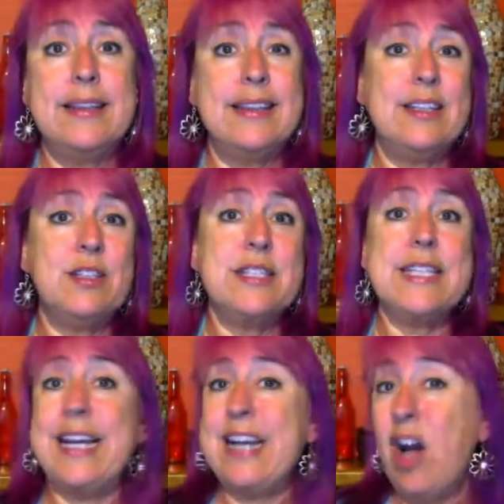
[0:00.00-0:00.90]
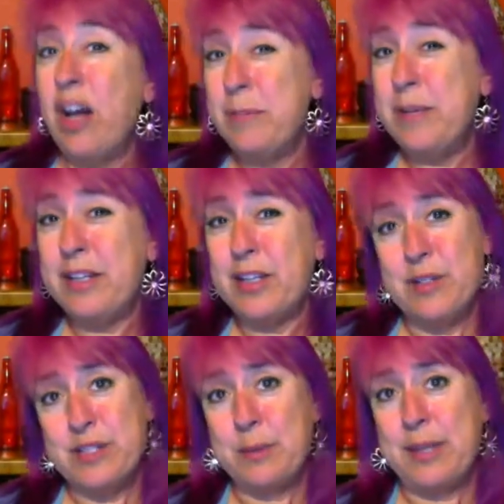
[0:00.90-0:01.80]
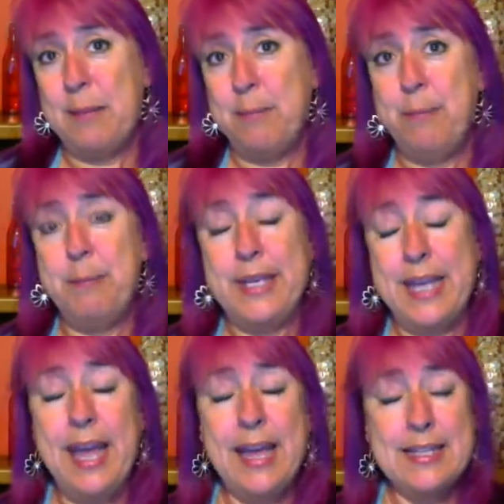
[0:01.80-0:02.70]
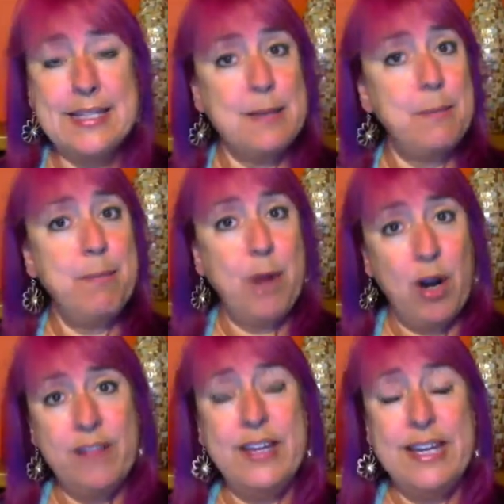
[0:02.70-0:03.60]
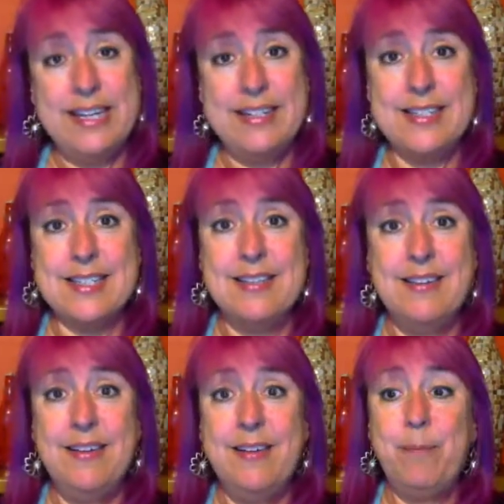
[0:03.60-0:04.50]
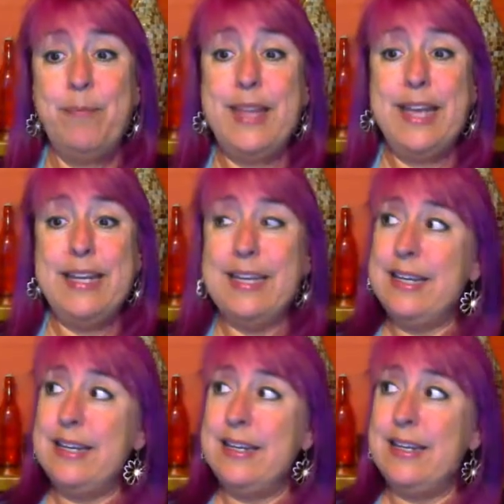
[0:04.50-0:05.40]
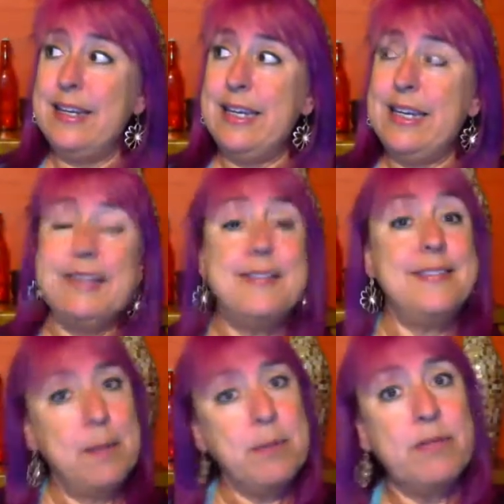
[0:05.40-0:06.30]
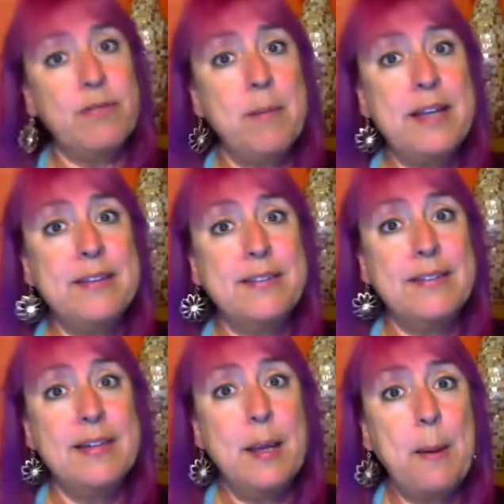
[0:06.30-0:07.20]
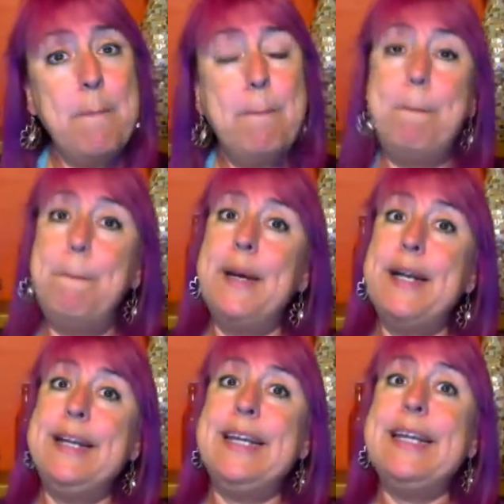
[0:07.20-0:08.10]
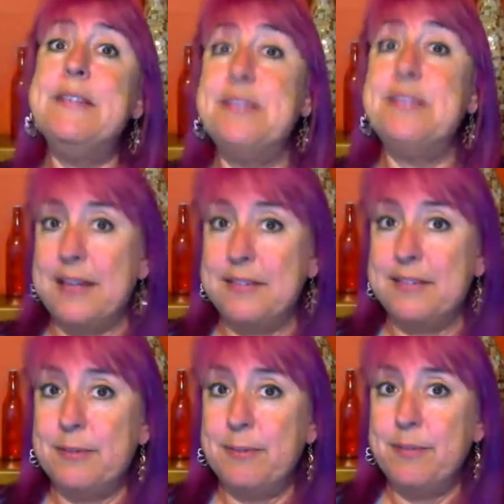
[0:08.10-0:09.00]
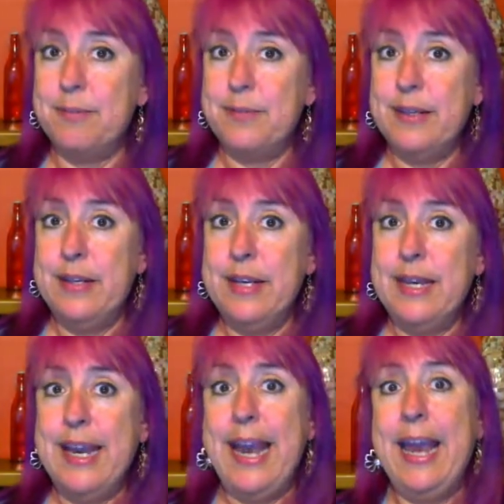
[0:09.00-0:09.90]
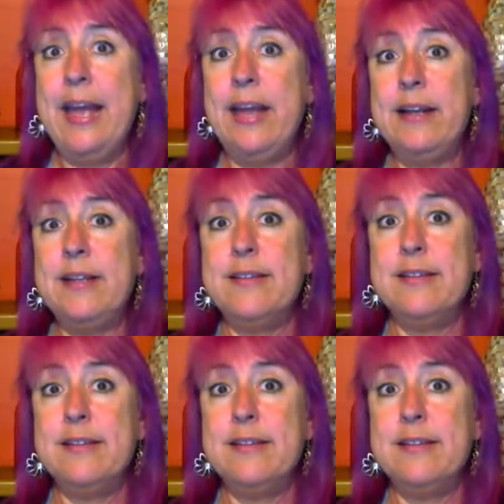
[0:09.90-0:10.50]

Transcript: There's a dichotomy that goes with it, because part of it is that it's separate from us, but it is us. And